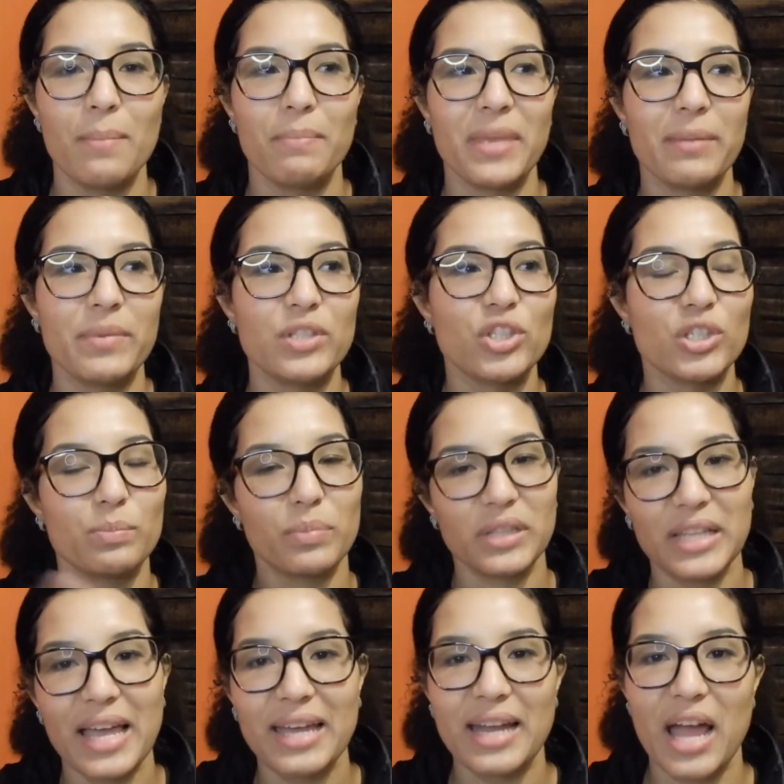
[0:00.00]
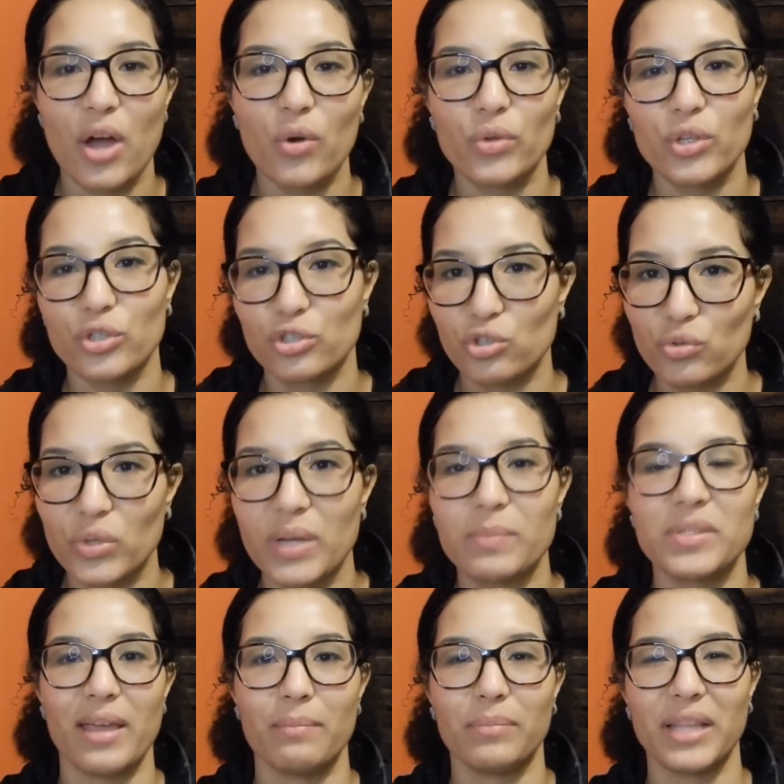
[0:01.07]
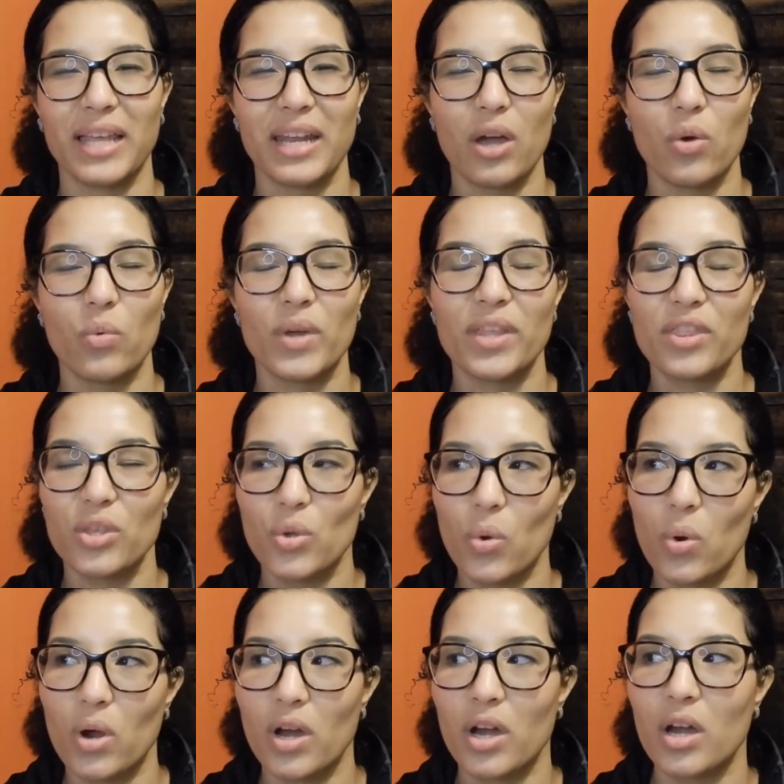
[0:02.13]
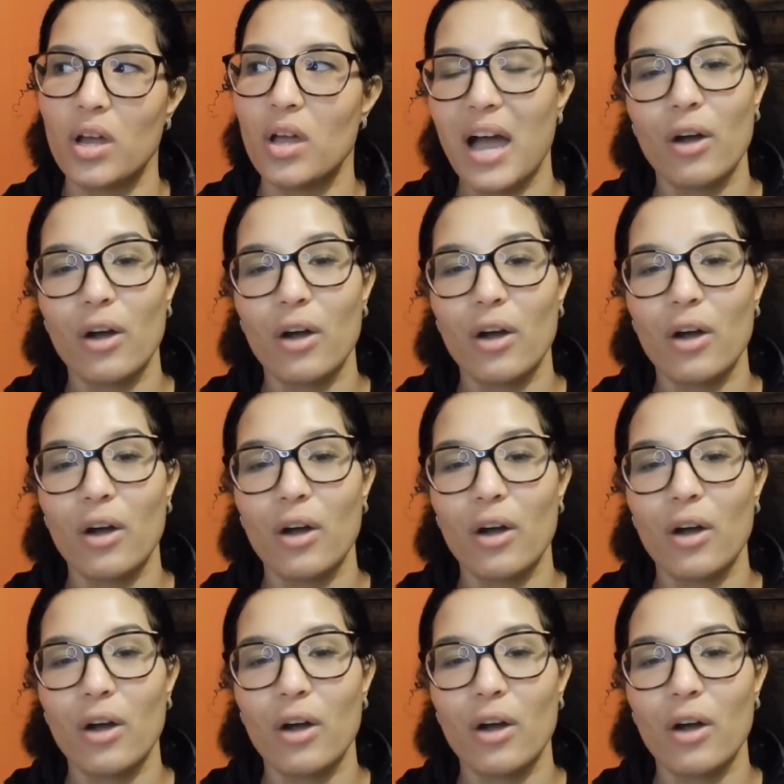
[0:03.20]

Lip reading: Maybe just plan out your trip and plan out with your